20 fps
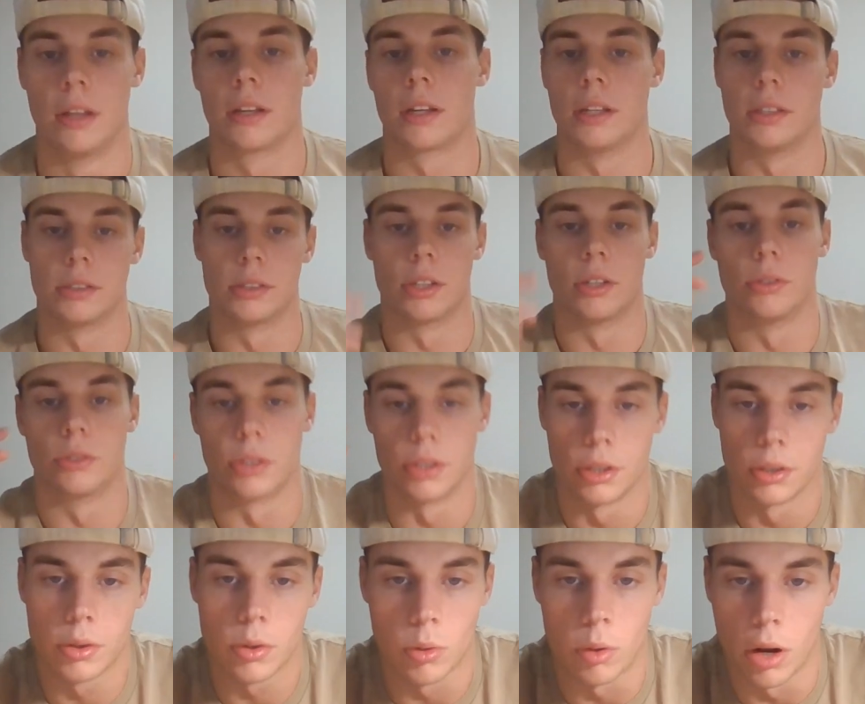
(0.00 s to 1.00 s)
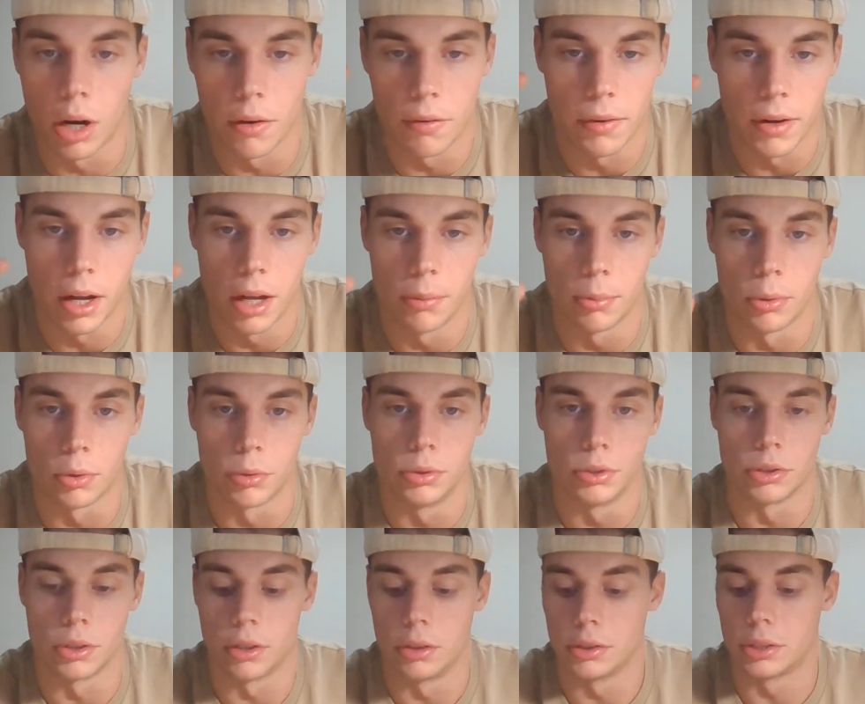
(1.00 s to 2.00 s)
because those are quantifiable
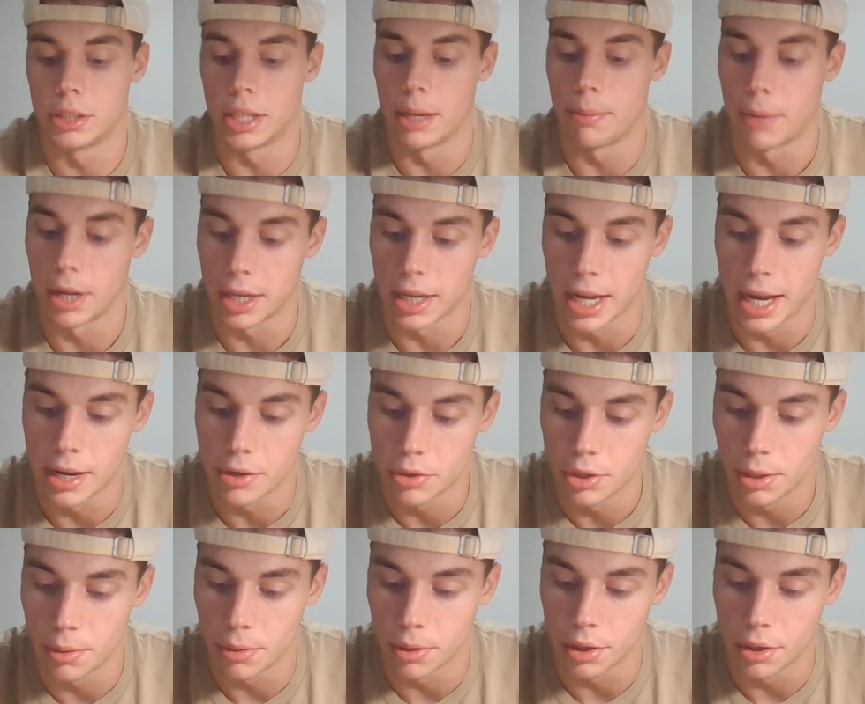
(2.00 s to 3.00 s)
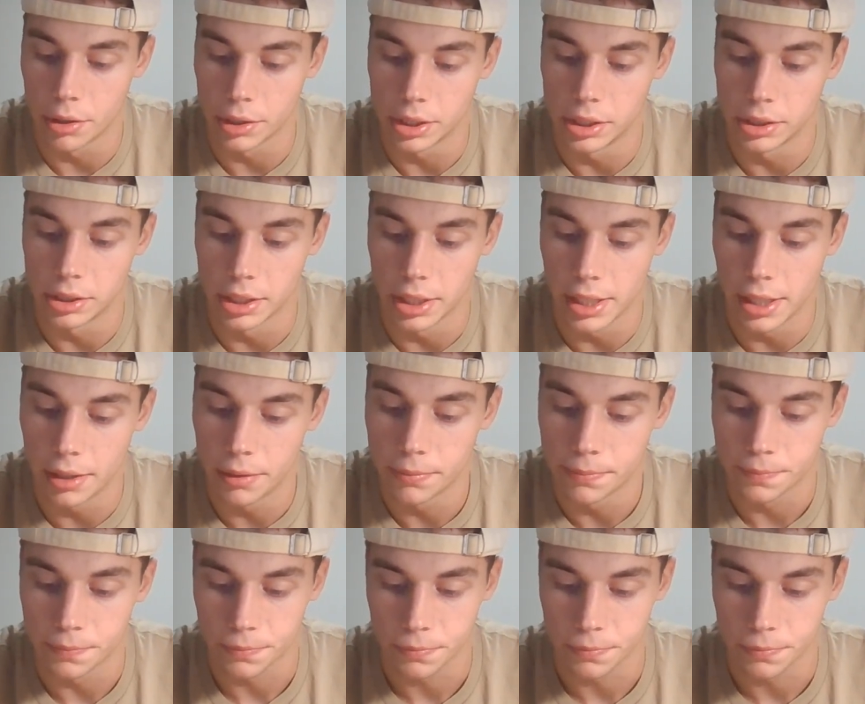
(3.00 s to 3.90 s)
results that my cadre were going to see.